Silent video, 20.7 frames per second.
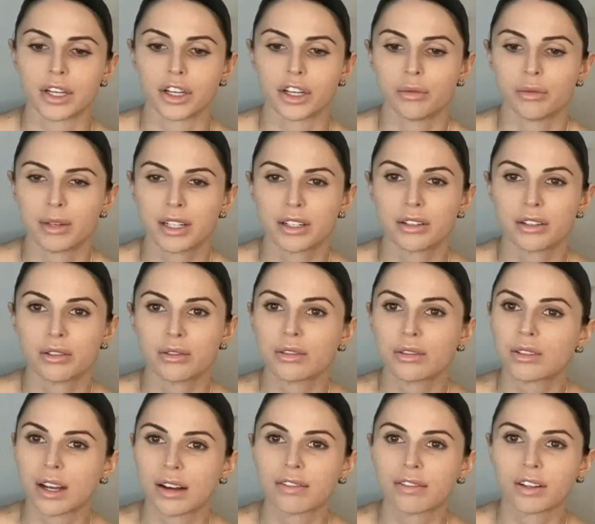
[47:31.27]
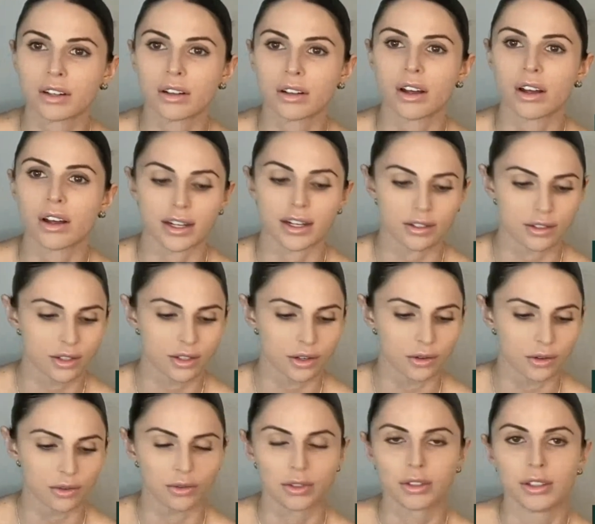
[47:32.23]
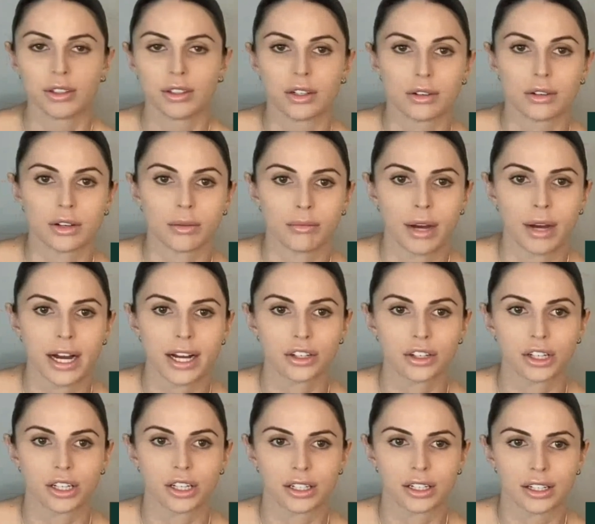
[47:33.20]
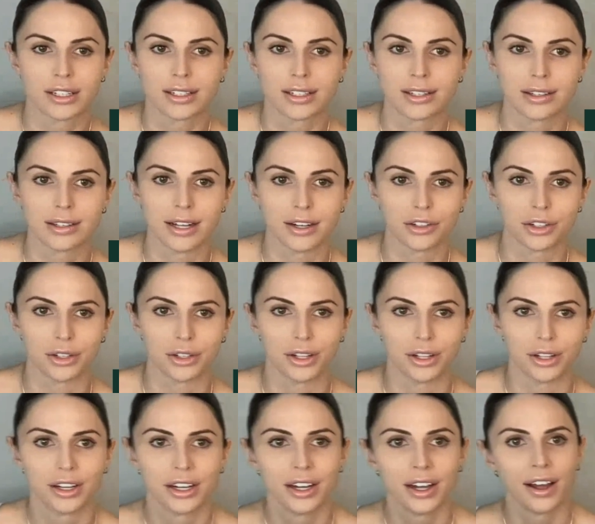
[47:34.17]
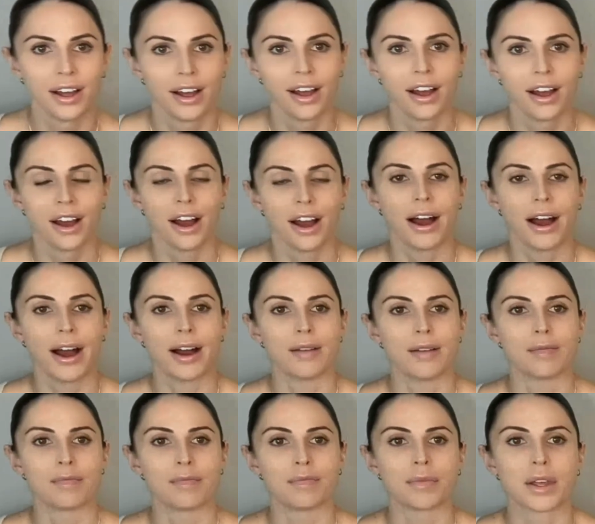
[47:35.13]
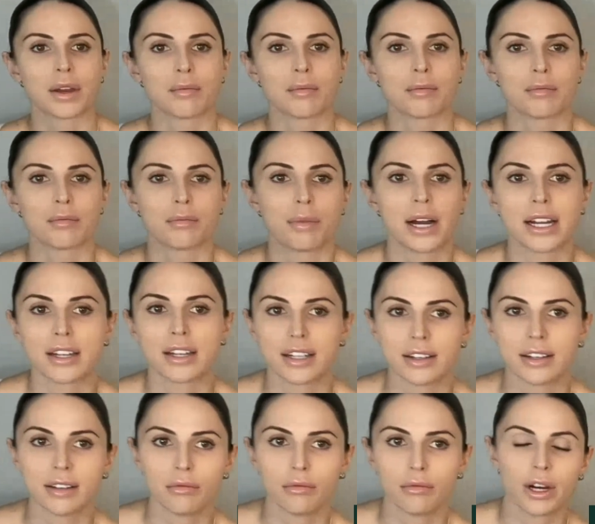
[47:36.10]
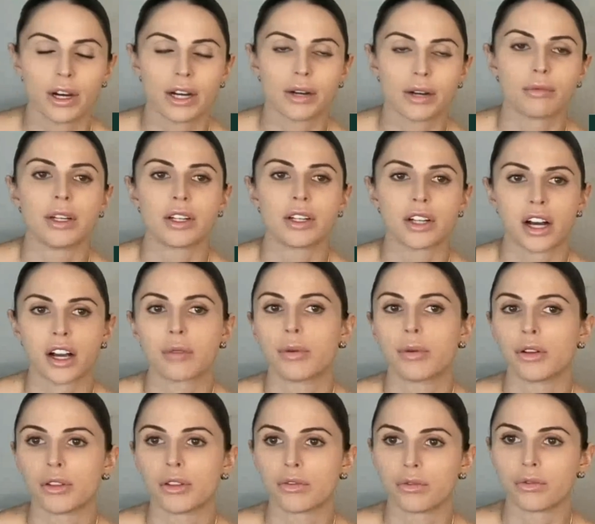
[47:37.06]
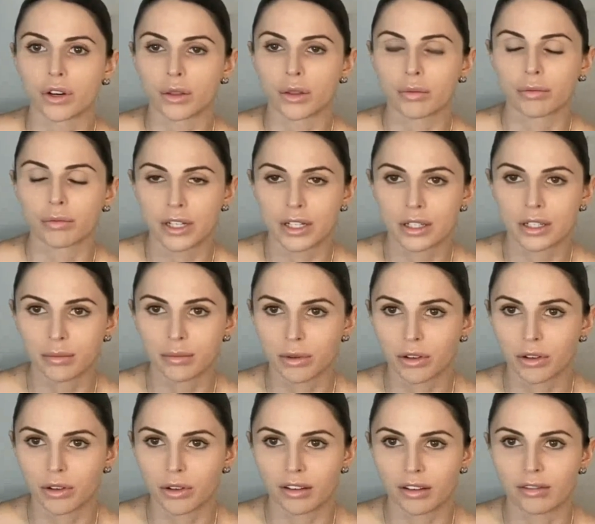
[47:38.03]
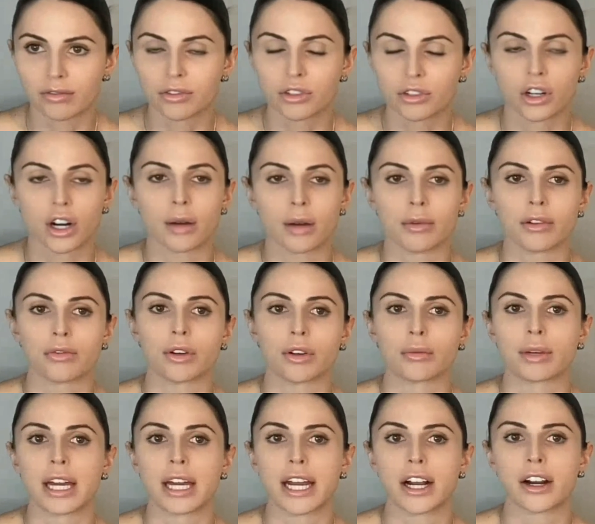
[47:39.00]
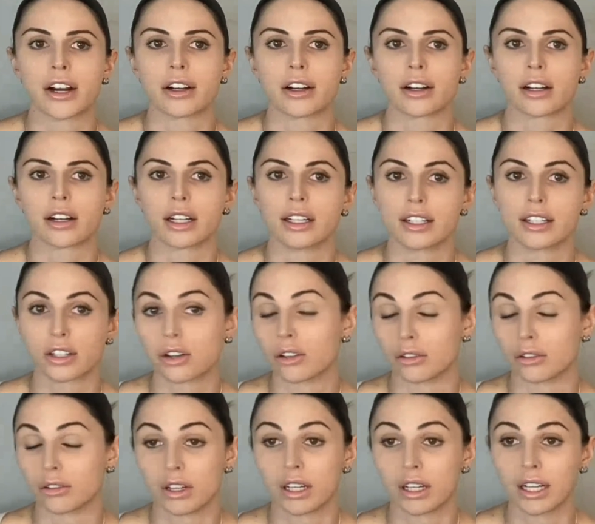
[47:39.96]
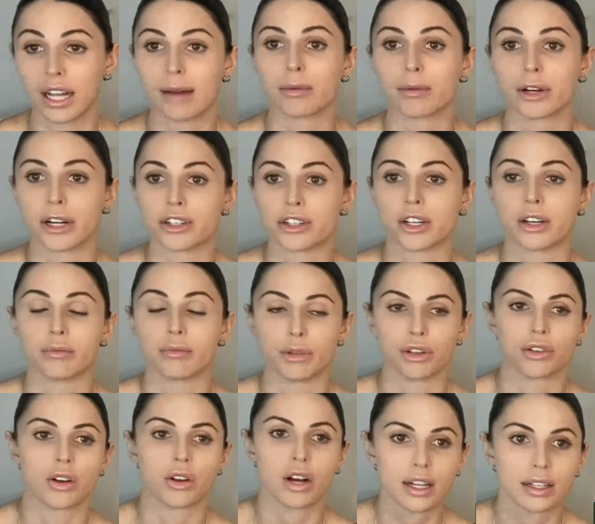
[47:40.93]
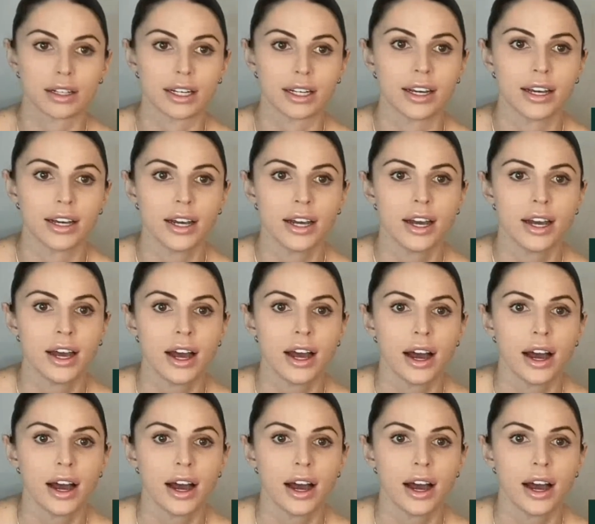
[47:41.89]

humans do suffer a lot. So, compassion is essential. But when we talk about the fourth principle of trauma-informed care, it's called collaboration and mutuality.